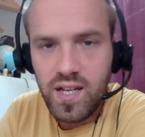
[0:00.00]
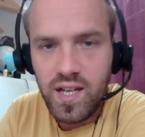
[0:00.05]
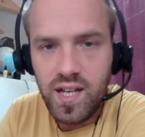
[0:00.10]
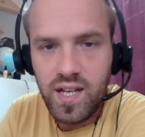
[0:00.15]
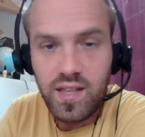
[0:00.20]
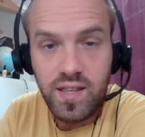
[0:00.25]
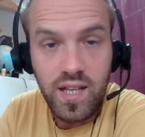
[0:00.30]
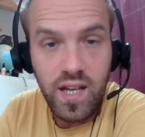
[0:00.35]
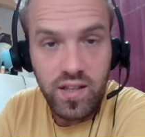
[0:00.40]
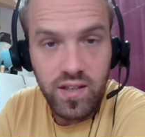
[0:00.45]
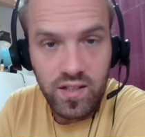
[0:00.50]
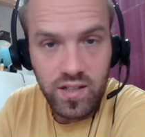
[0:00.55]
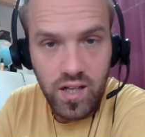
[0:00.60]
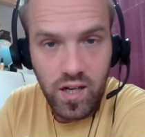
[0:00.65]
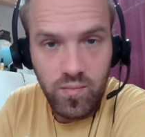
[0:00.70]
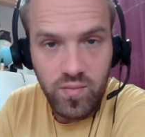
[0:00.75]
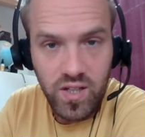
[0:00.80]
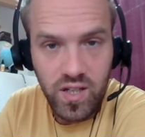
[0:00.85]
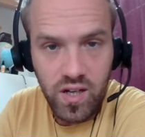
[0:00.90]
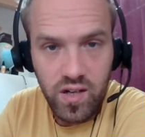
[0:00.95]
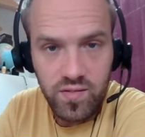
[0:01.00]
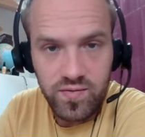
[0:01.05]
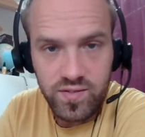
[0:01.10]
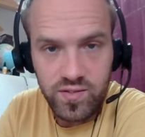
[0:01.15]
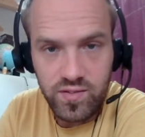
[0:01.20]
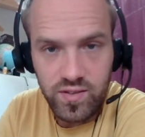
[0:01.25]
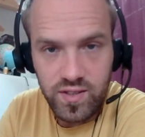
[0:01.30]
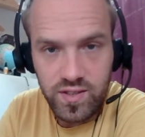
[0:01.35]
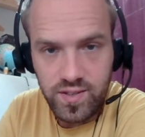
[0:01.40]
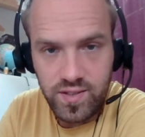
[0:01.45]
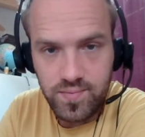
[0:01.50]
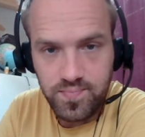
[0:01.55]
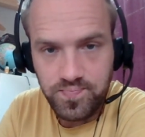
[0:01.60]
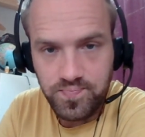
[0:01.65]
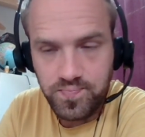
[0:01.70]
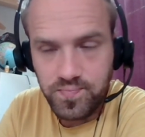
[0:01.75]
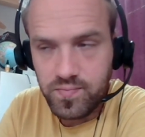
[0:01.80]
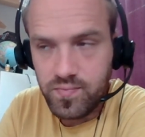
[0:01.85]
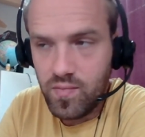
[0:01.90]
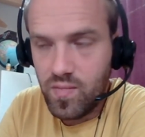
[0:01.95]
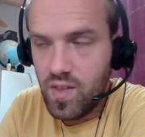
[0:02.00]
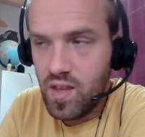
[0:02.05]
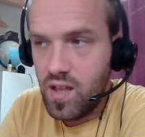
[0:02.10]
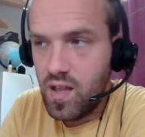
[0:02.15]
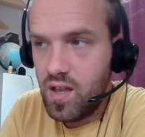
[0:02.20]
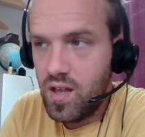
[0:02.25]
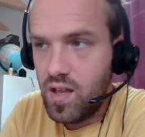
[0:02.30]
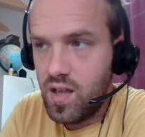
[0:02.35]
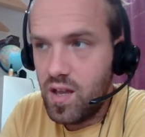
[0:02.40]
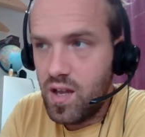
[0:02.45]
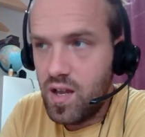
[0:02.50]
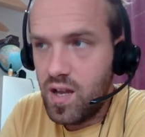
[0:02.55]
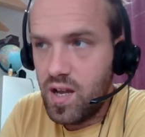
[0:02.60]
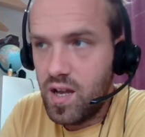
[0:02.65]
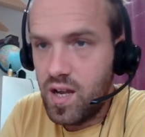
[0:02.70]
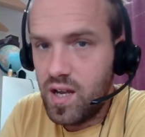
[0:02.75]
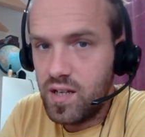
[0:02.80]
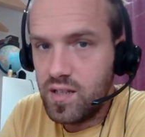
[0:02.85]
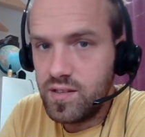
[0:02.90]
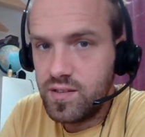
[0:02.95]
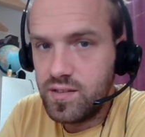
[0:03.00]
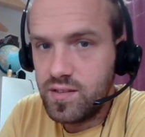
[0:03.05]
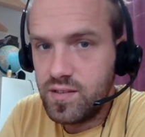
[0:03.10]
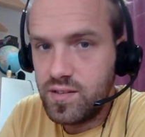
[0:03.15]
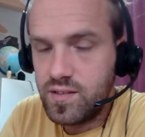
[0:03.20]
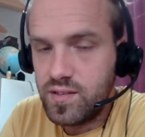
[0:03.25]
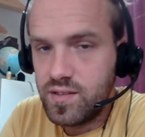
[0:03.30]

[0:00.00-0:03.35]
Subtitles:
and now they're coming after us, and